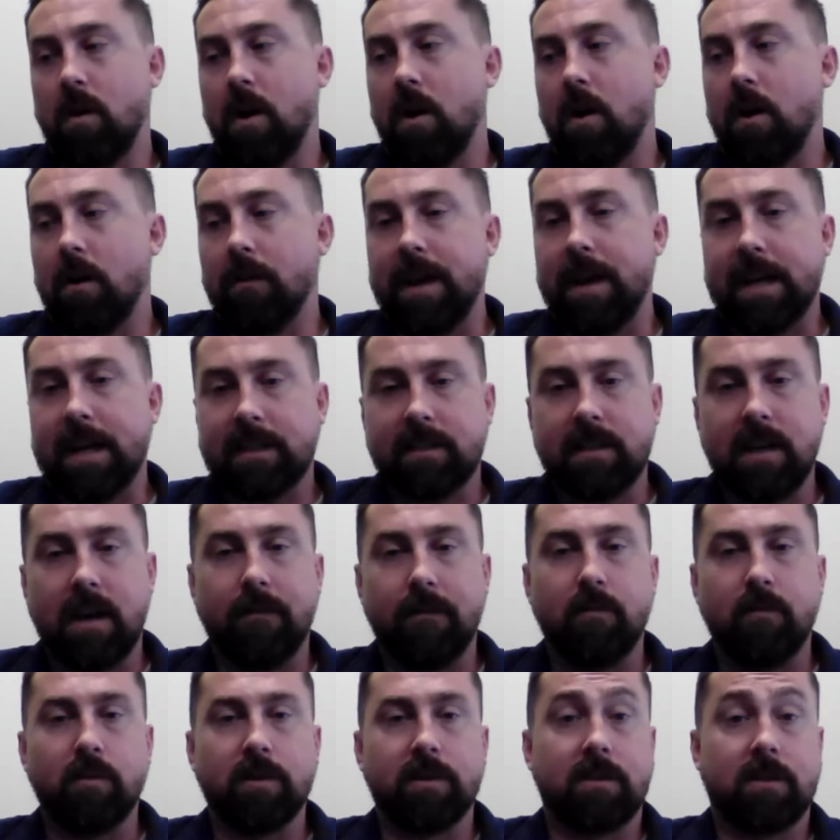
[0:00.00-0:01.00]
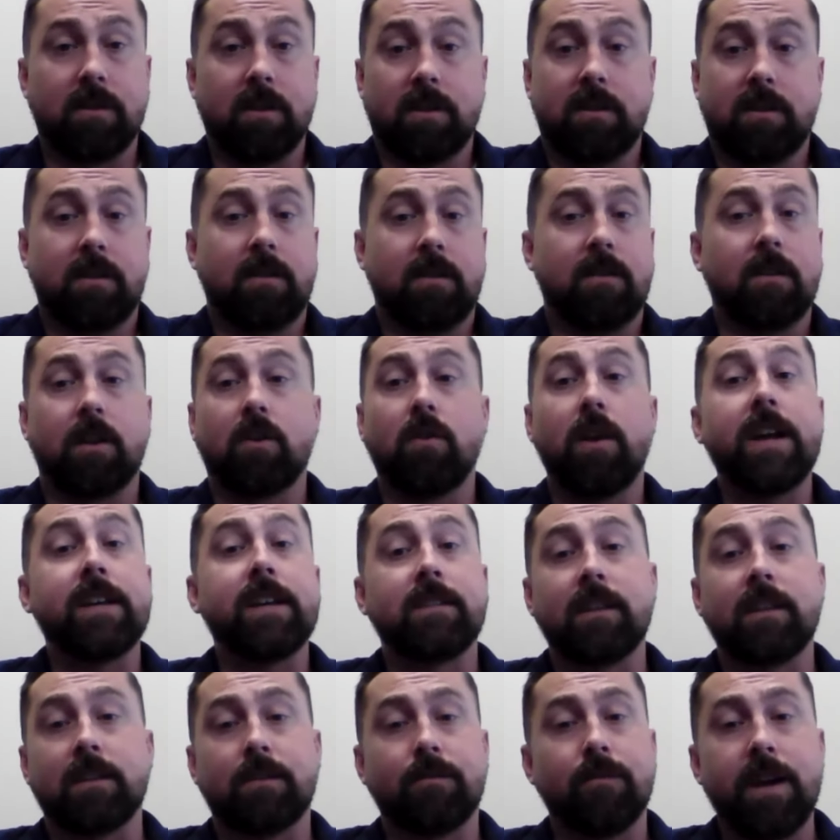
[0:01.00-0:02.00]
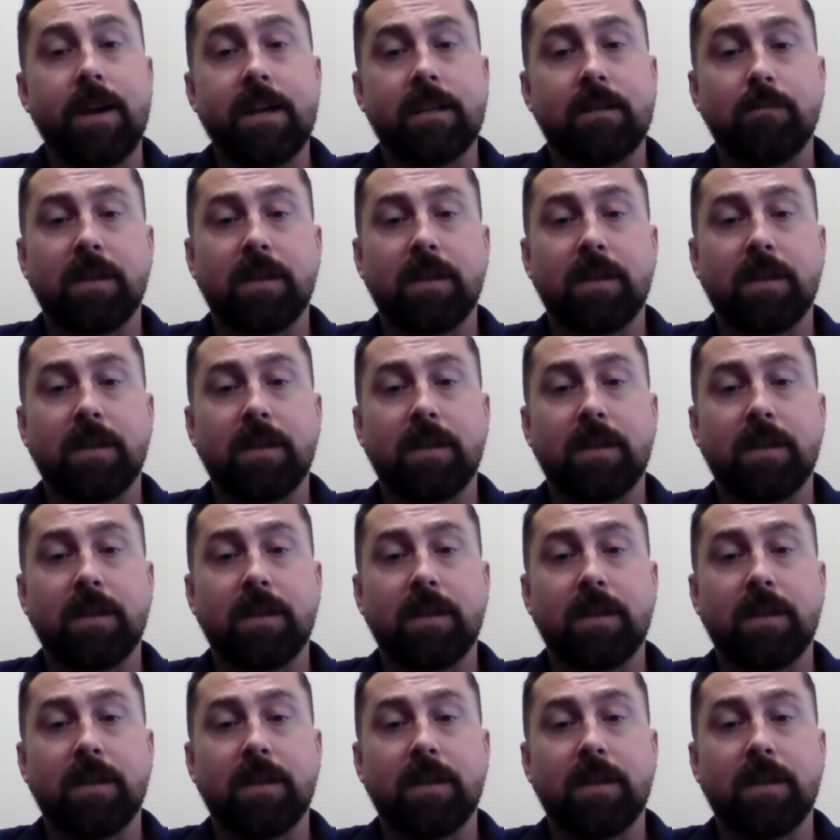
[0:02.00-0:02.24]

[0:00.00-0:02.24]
all that stuff, was just the craziest race